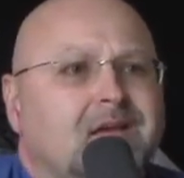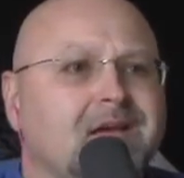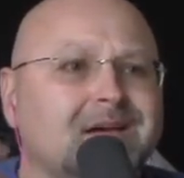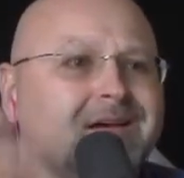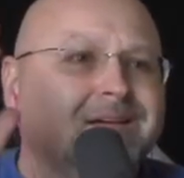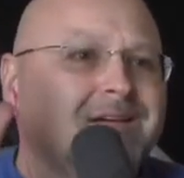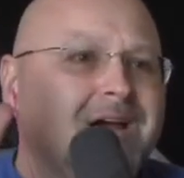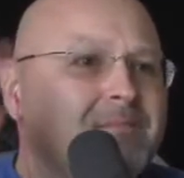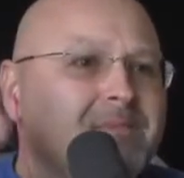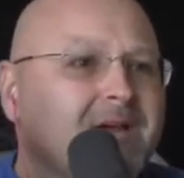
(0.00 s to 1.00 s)
ah,
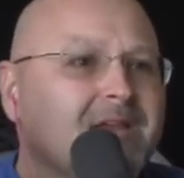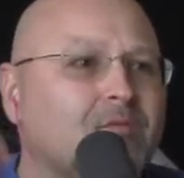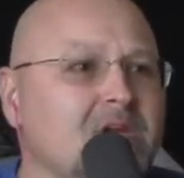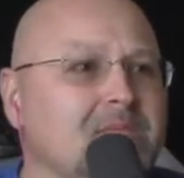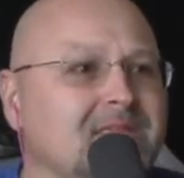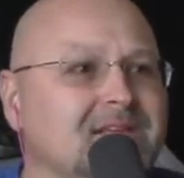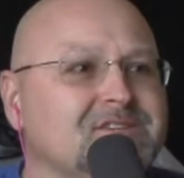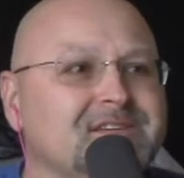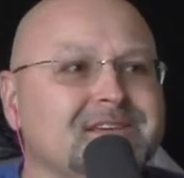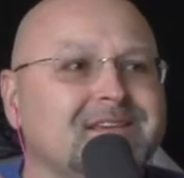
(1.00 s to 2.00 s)
I'm not going to worry about that
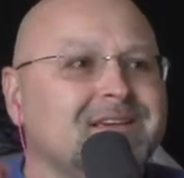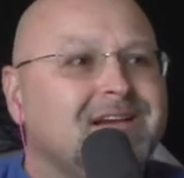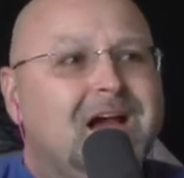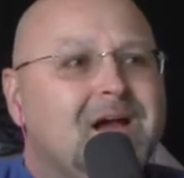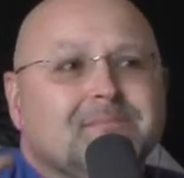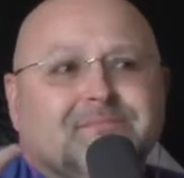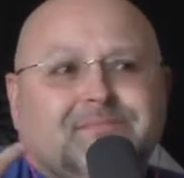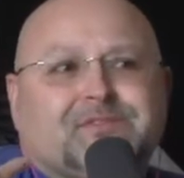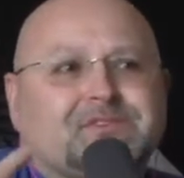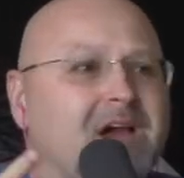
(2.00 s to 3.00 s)
shit. I'm
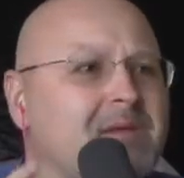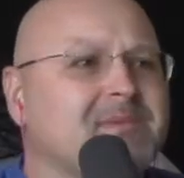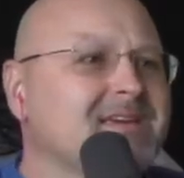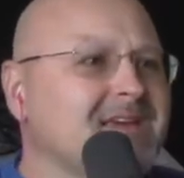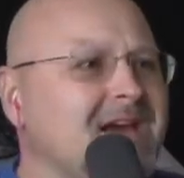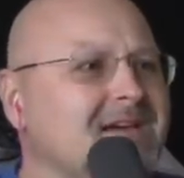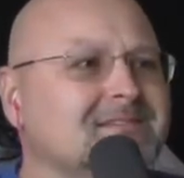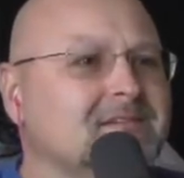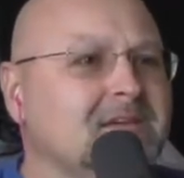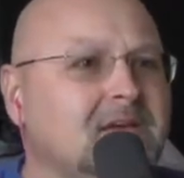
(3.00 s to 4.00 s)
I'm kick
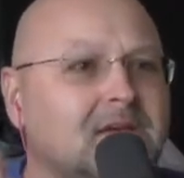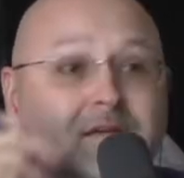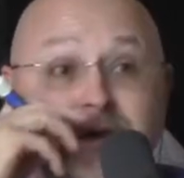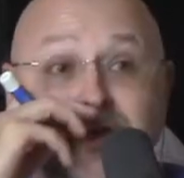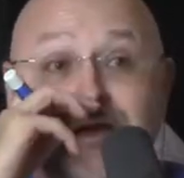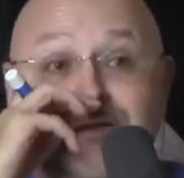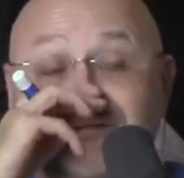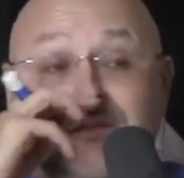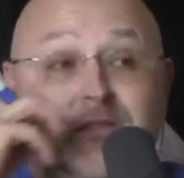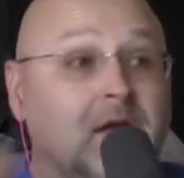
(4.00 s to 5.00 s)
ass. Yeah. And I was
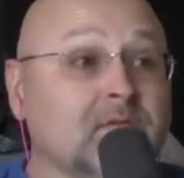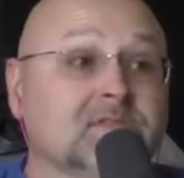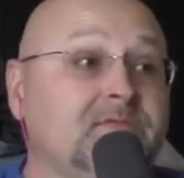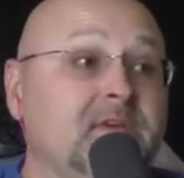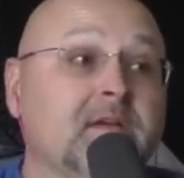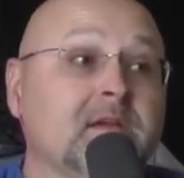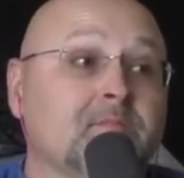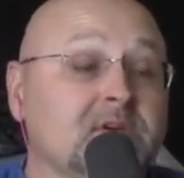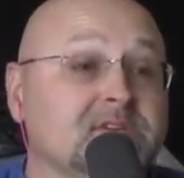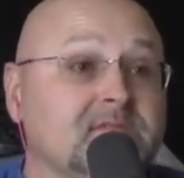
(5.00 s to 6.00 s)
like, that was very
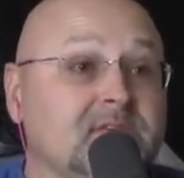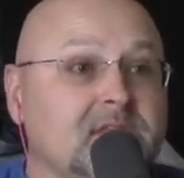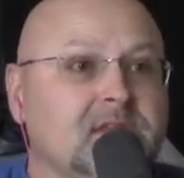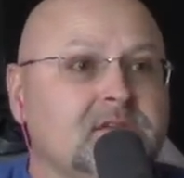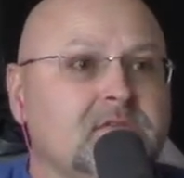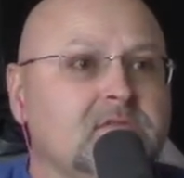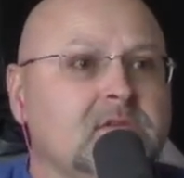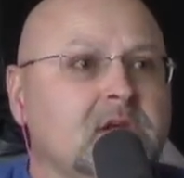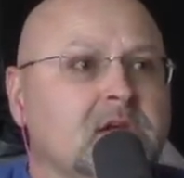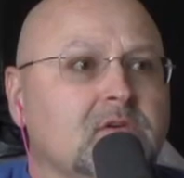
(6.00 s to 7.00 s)
impressive. And the dude
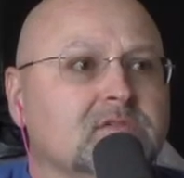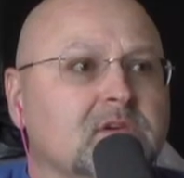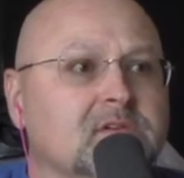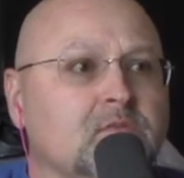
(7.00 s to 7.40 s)
goes on to